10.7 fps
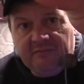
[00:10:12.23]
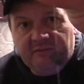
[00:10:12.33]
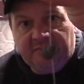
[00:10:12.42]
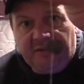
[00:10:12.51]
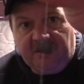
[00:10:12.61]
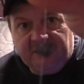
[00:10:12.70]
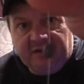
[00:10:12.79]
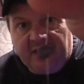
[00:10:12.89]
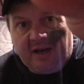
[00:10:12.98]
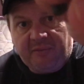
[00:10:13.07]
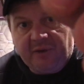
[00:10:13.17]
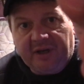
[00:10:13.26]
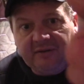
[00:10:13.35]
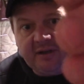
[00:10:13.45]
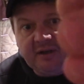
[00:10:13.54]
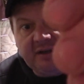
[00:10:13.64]
small snap weight
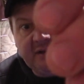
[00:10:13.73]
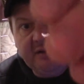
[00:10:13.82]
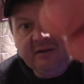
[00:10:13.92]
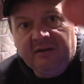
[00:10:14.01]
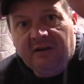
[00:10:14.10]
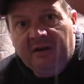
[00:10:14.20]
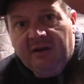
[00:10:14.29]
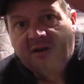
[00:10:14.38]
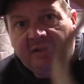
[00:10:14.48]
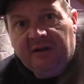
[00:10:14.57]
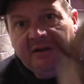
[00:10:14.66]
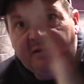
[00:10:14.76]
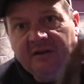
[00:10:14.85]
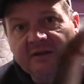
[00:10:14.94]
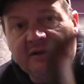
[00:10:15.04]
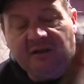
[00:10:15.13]
there, and
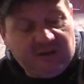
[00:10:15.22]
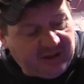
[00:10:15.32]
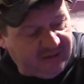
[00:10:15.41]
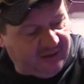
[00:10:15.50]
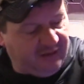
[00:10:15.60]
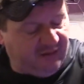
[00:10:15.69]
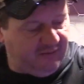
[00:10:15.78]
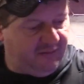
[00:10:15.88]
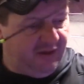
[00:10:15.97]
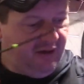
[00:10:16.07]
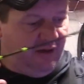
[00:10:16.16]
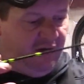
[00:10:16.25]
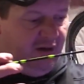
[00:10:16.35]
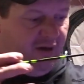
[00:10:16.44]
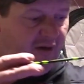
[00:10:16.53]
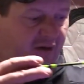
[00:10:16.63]
just a hook, and then I
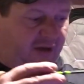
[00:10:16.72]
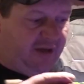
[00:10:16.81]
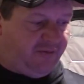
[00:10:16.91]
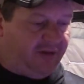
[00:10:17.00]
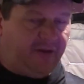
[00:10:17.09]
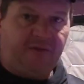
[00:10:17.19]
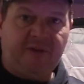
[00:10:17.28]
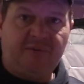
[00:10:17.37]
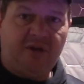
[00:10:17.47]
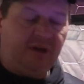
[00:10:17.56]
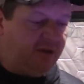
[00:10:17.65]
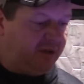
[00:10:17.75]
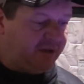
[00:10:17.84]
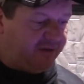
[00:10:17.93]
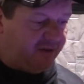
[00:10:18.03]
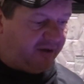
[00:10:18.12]
like running 3-prong
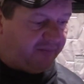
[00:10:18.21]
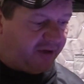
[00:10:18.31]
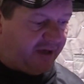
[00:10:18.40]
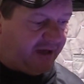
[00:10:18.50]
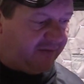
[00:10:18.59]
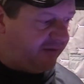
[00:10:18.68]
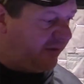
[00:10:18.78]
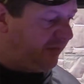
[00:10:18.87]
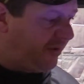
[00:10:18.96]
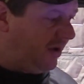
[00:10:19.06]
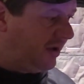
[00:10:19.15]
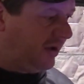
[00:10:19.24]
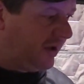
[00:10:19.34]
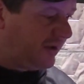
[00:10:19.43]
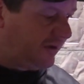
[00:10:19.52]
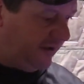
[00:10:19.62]
hooks, the number 10 3-prong
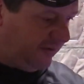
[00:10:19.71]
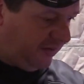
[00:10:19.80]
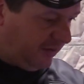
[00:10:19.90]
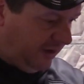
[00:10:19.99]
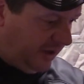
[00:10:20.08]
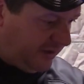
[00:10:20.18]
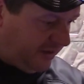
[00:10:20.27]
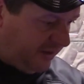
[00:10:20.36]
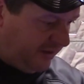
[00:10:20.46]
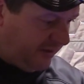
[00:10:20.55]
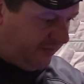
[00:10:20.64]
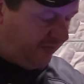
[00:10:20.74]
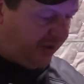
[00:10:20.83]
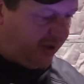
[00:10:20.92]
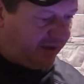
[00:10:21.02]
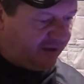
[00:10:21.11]
hooks, the equal claws.
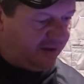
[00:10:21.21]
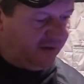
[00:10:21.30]
But